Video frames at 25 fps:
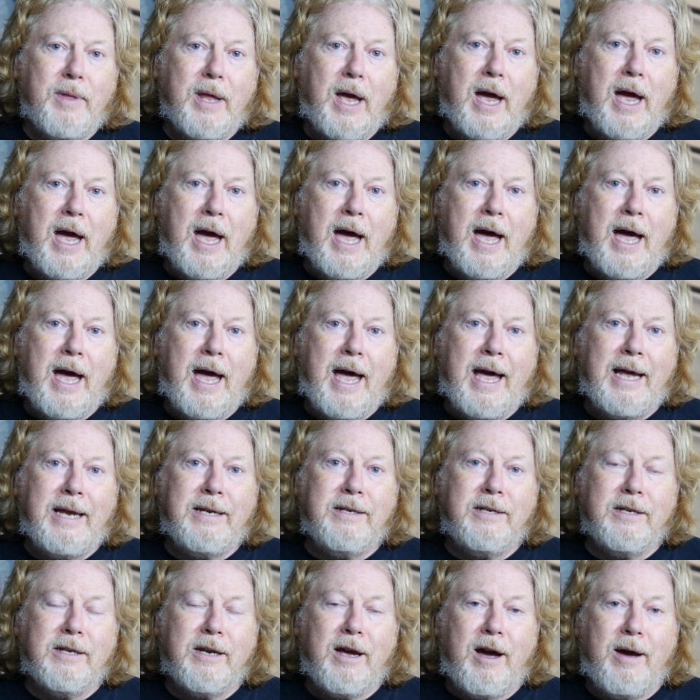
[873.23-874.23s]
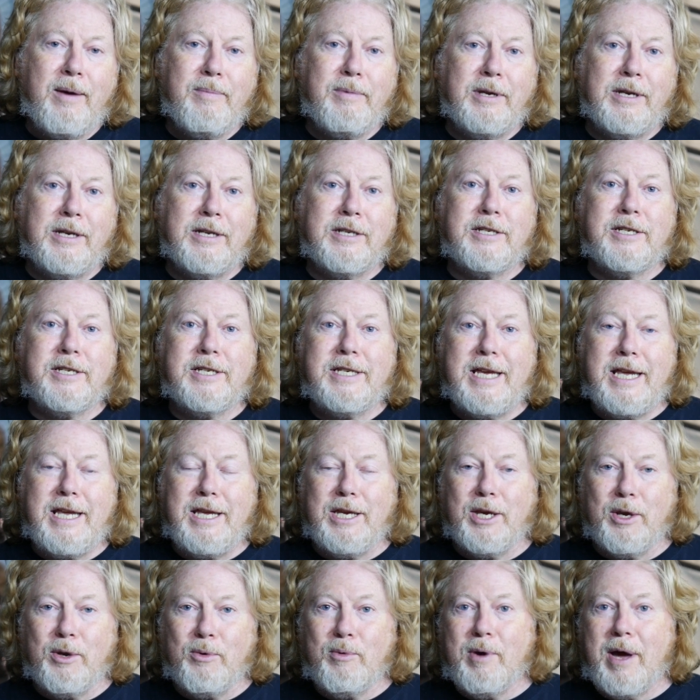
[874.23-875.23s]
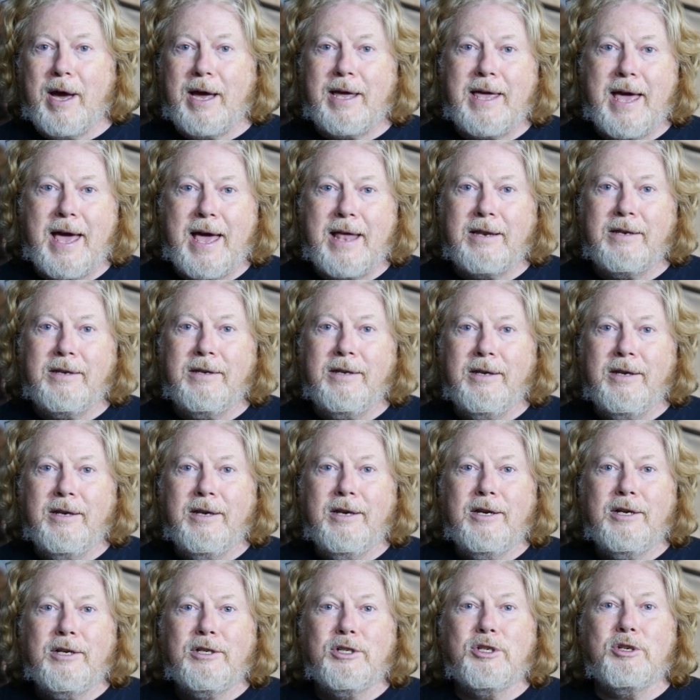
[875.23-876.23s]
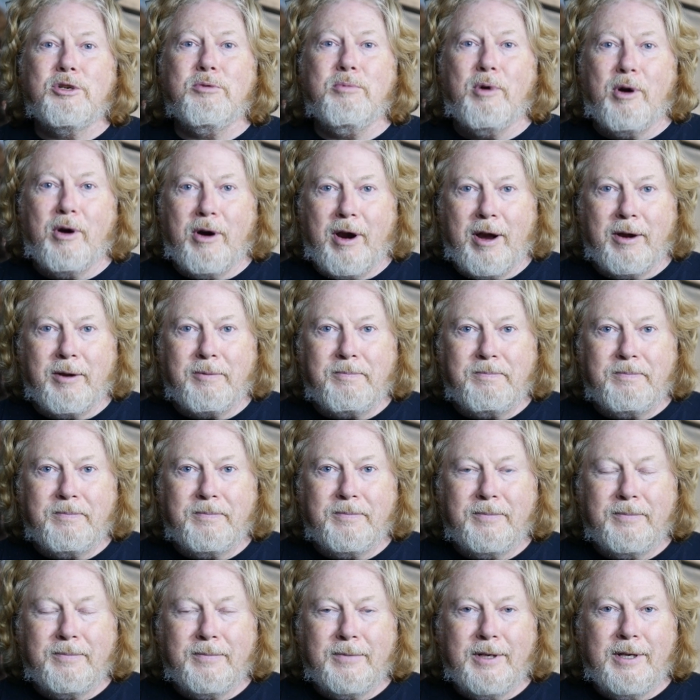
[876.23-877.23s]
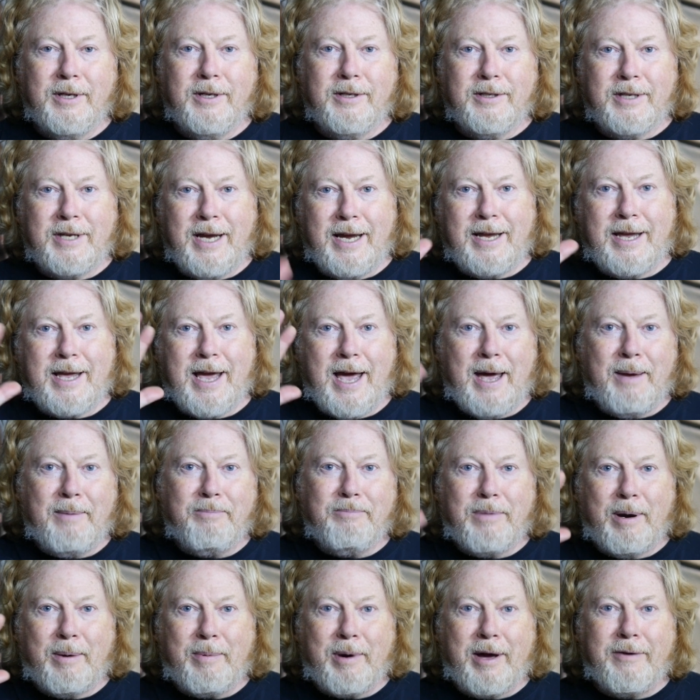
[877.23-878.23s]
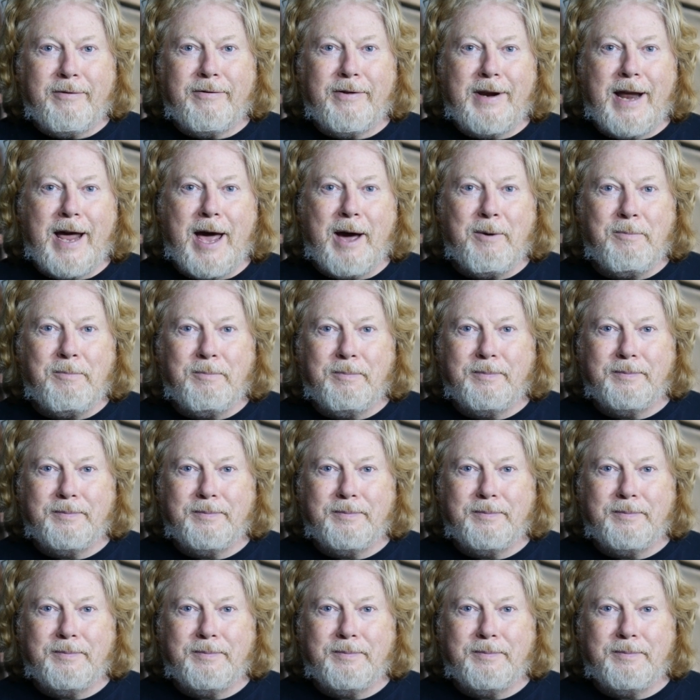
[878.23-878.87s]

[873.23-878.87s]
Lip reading: And I'm going to see you again tomorrow. Take care. Bye-bye for now.